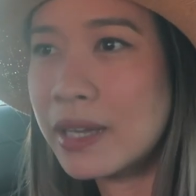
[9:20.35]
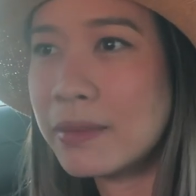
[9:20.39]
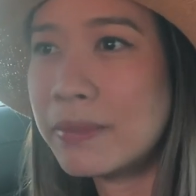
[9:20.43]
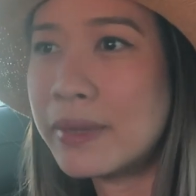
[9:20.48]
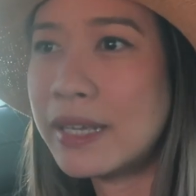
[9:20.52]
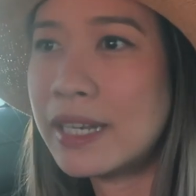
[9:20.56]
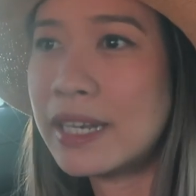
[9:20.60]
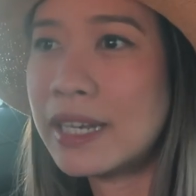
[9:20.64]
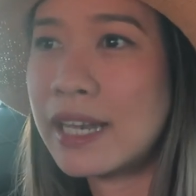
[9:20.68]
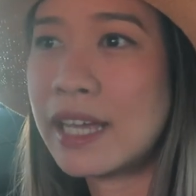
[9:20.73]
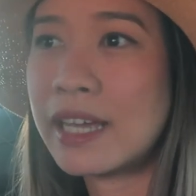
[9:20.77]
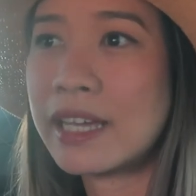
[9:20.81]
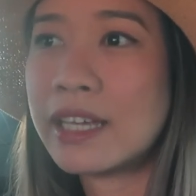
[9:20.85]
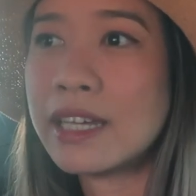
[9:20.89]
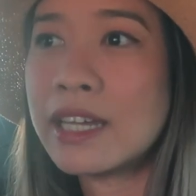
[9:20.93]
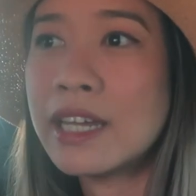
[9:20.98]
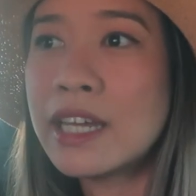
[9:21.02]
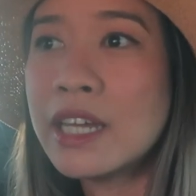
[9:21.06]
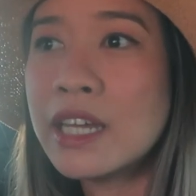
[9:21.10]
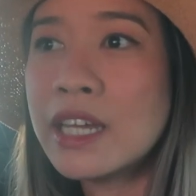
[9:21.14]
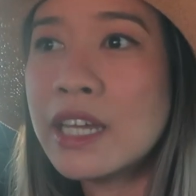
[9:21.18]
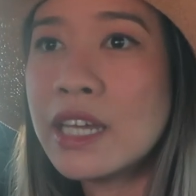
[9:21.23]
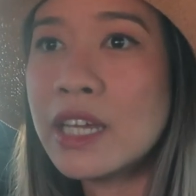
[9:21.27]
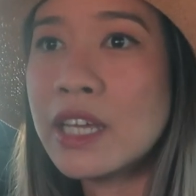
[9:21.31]
I mean, like,
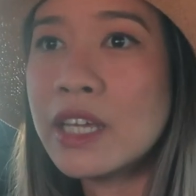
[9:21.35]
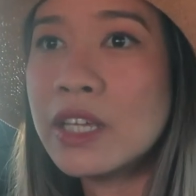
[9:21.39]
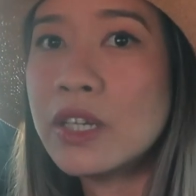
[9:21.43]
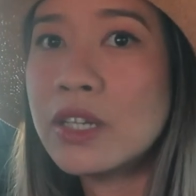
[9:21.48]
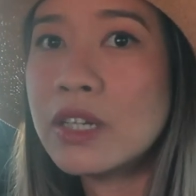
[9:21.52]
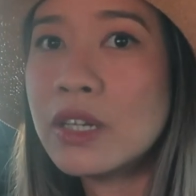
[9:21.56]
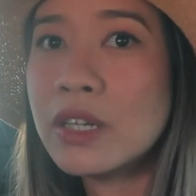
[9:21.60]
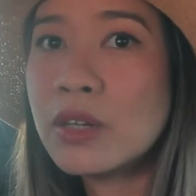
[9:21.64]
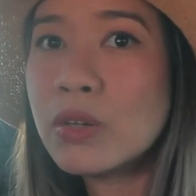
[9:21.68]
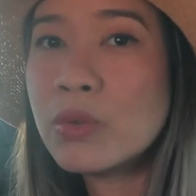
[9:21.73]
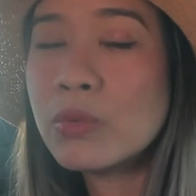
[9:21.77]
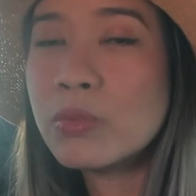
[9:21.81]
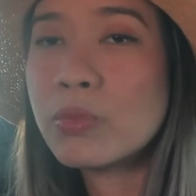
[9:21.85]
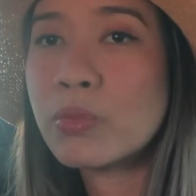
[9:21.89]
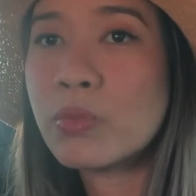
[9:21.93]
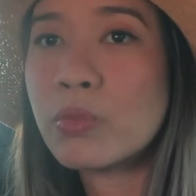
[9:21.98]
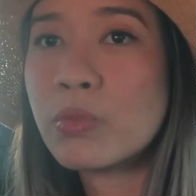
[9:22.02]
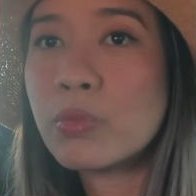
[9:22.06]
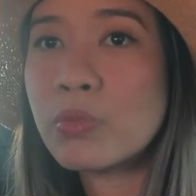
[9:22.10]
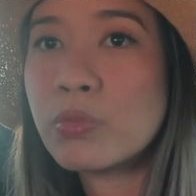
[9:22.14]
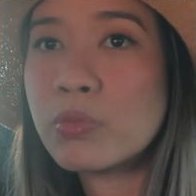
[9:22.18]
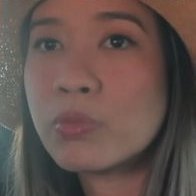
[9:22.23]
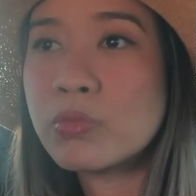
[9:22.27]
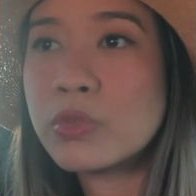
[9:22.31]
you know,
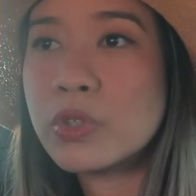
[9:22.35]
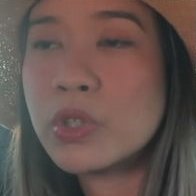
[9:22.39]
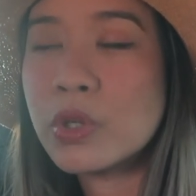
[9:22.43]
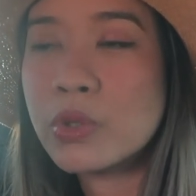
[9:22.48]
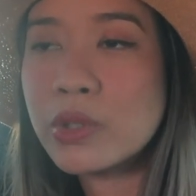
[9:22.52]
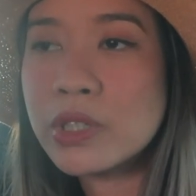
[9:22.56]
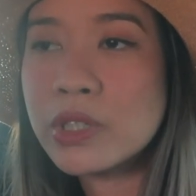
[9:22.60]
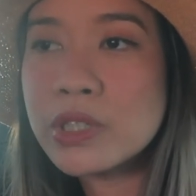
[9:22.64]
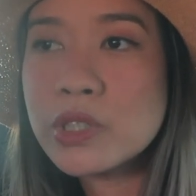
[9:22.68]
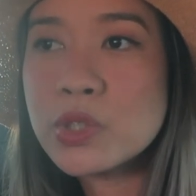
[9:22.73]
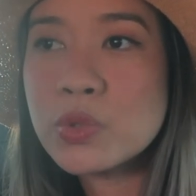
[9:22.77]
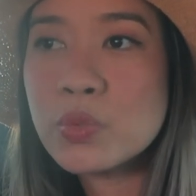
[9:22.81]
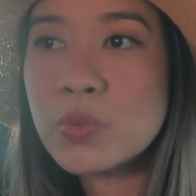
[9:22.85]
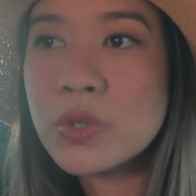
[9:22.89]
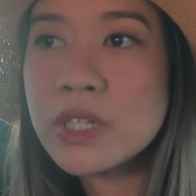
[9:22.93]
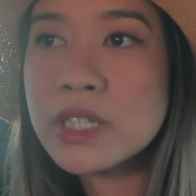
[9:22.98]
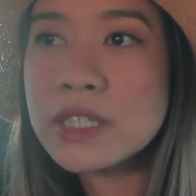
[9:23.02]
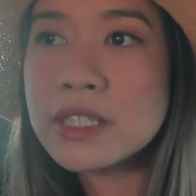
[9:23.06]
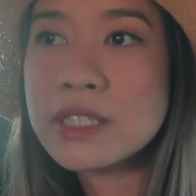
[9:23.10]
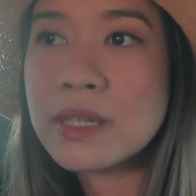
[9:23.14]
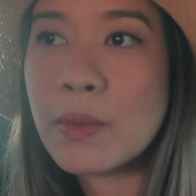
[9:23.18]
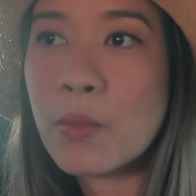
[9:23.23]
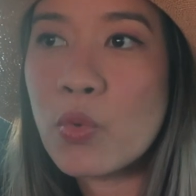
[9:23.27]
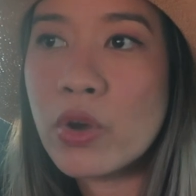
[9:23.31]
you notice
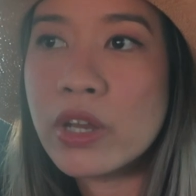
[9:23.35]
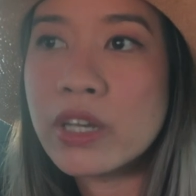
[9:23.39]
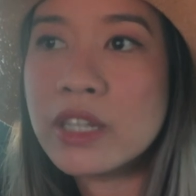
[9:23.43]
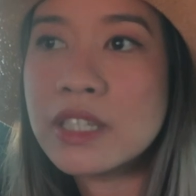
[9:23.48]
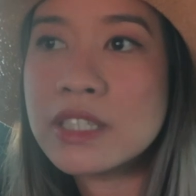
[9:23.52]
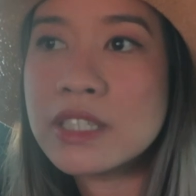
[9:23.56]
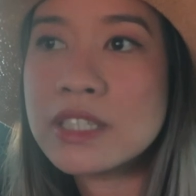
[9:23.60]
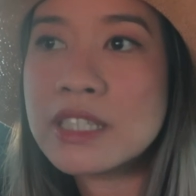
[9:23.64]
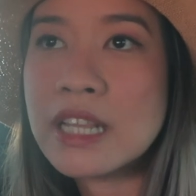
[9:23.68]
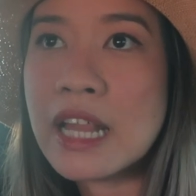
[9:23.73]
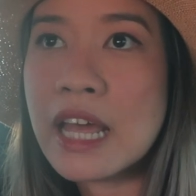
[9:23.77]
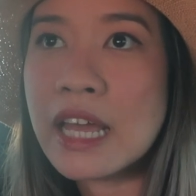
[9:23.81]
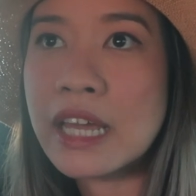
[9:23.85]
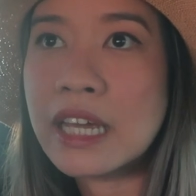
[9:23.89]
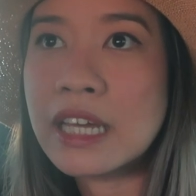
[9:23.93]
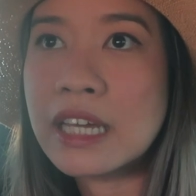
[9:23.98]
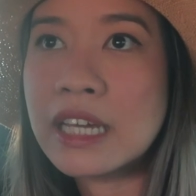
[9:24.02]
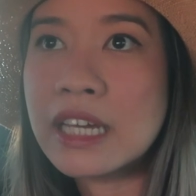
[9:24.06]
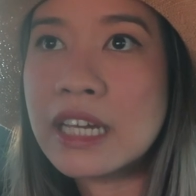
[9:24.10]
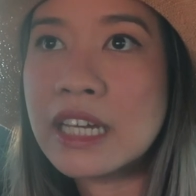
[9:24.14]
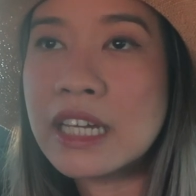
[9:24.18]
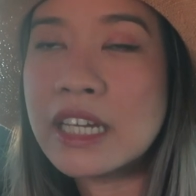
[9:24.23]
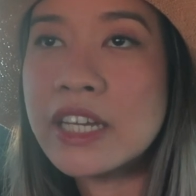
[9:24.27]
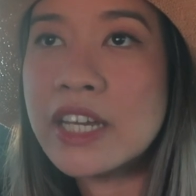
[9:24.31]
when someone is like
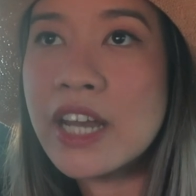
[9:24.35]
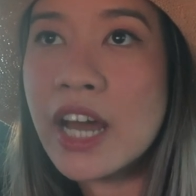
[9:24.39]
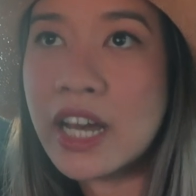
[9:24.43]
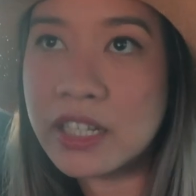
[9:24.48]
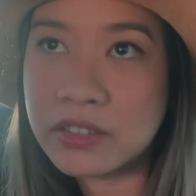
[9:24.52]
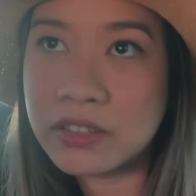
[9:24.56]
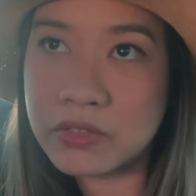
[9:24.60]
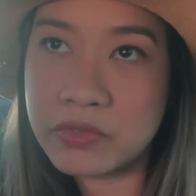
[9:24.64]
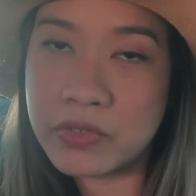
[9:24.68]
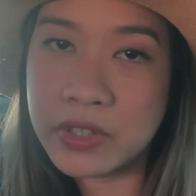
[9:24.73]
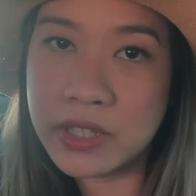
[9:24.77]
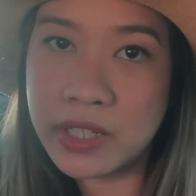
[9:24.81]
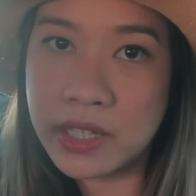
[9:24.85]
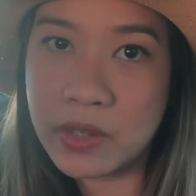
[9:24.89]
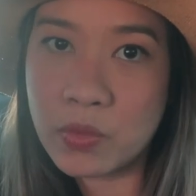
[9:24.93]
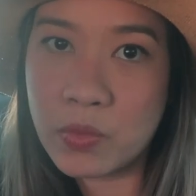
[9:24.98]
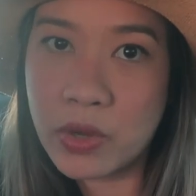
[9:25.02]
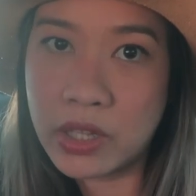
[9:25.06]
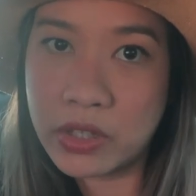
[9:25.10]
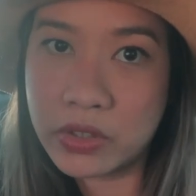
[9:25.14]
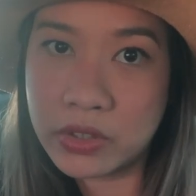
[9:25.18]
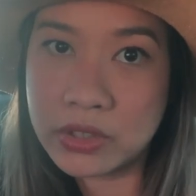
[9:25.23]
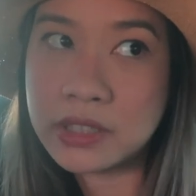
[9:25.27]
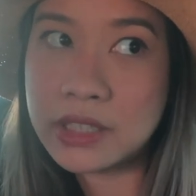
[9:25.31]
not feeling
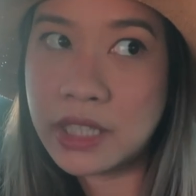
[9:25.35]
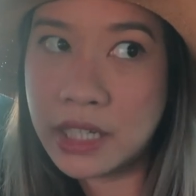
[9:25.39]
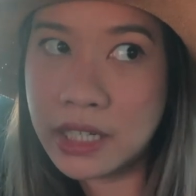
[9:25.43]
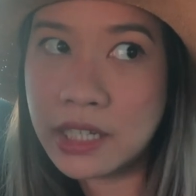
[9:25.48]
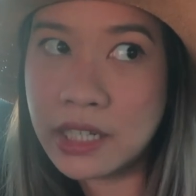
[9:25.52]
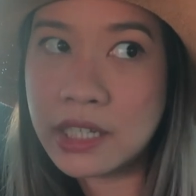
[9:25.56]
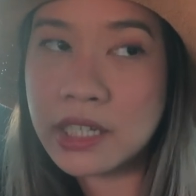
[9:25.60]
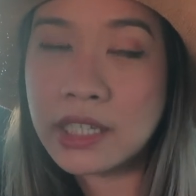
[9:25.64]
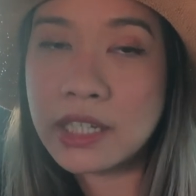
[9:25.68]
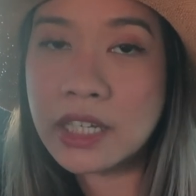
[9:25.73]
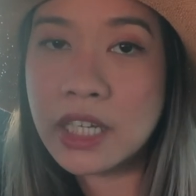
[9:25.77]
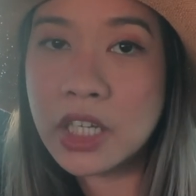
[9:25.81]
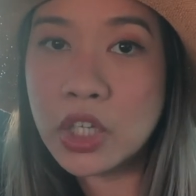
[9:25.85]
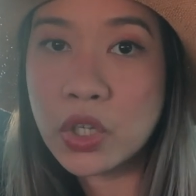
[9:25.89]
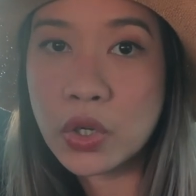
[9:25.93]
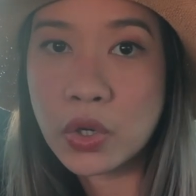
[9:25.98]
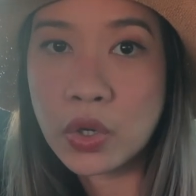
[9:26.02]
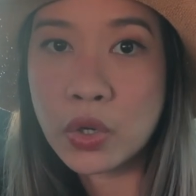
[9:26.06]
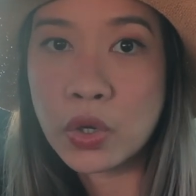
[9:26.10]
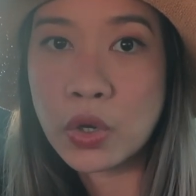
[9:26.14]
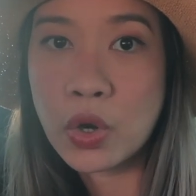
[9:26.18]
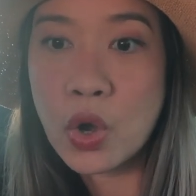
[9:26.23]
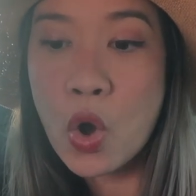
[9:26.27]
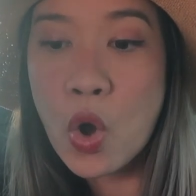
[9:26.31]
well or sick in
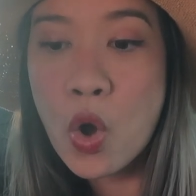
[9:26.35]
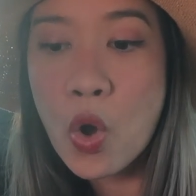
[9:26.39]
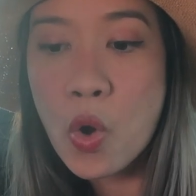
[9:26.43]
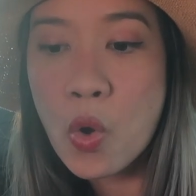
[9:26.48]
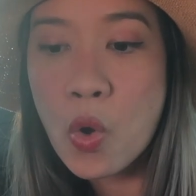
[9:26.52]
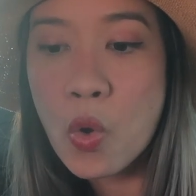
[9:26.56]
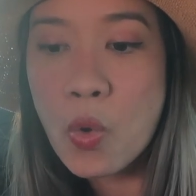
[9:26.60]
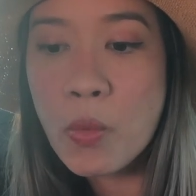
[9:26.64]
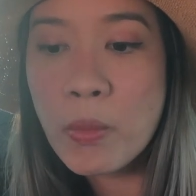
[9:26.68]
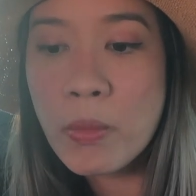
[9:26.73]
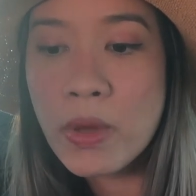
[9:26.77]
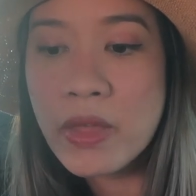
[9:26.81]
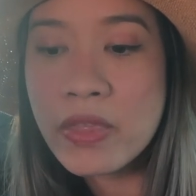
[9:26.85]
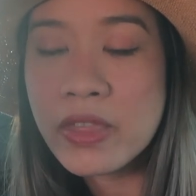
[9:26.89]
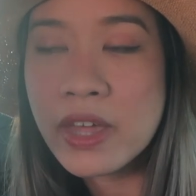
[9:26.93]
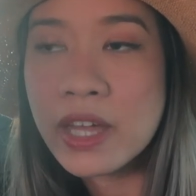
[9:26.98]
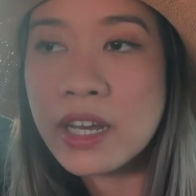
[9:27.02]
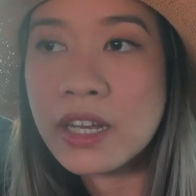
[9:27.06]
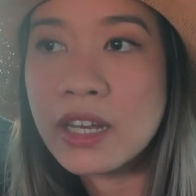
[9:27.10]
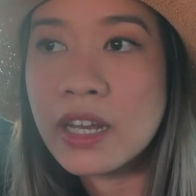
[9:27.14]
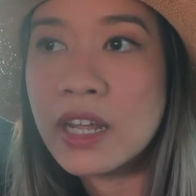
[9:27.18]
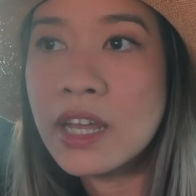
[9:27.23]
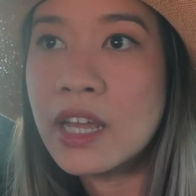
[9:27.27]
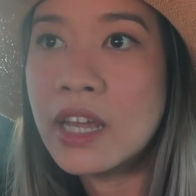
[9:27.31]
your home, and then